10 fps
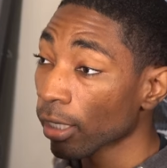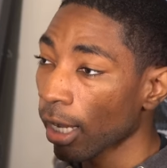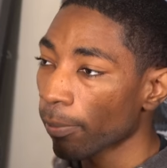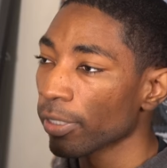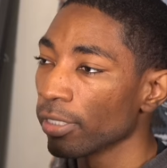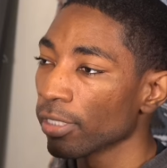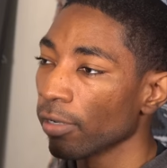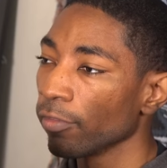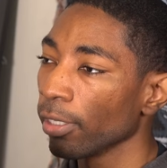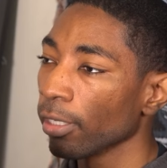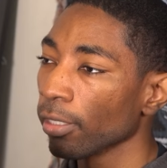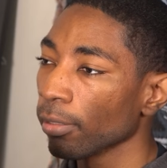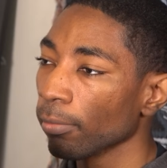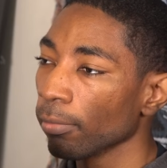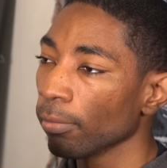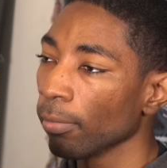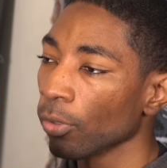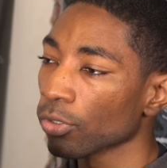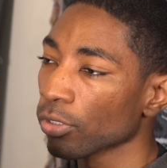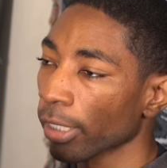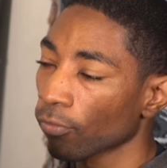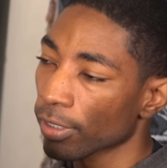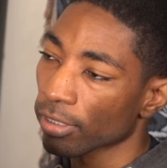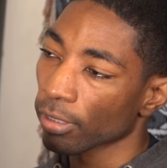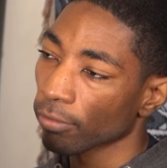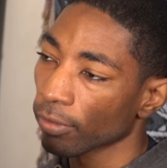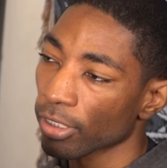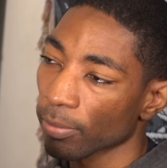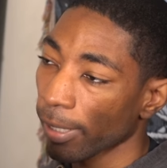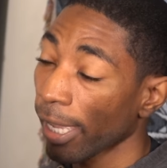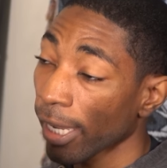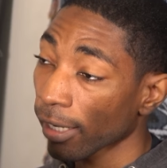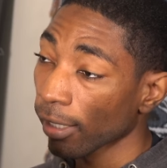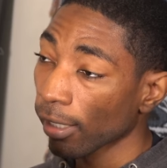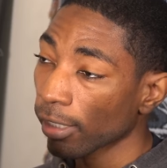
copies of the most like recently released pack,